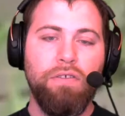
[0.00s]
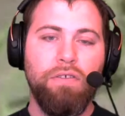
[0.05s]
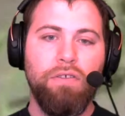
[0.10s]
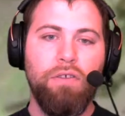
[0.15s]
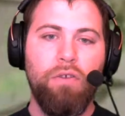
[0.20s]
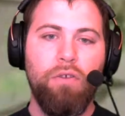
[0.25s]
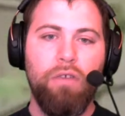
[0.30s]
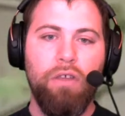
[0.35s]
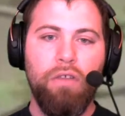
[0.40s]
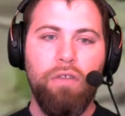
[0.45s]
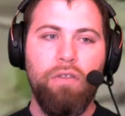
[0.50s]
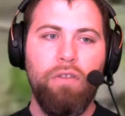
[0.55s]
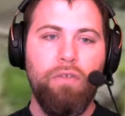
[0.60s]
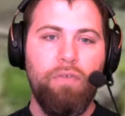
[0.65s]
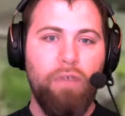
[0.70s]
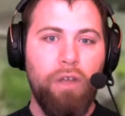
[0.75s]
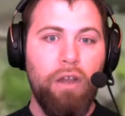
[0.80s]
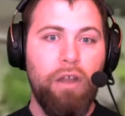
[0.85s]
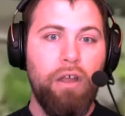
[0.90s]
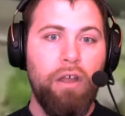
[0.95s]
So the
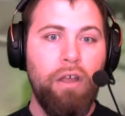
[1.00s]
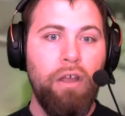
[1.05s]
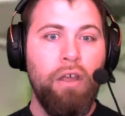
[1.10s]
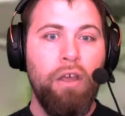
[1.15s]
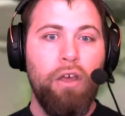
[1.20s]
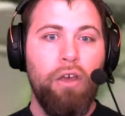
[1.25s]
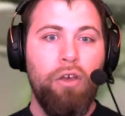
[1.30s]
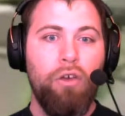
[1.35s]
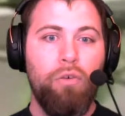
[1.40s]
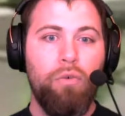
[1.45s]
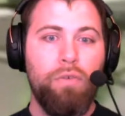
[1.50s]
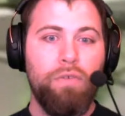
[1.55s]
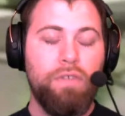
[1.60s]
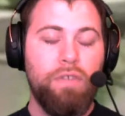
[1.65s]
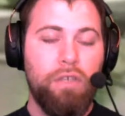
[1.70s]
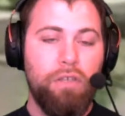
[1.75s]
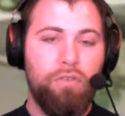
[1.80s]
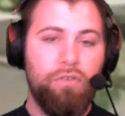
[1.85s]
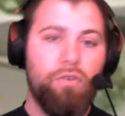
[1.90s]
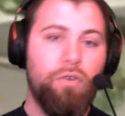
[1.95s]
fella who was the
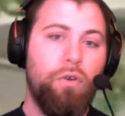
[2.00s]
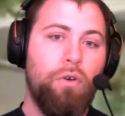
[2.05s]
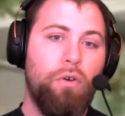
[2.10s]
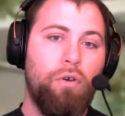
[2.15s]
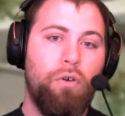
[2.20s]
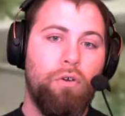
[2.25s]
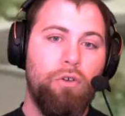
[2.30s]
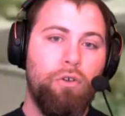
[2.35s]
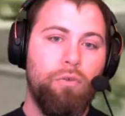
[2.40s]
control,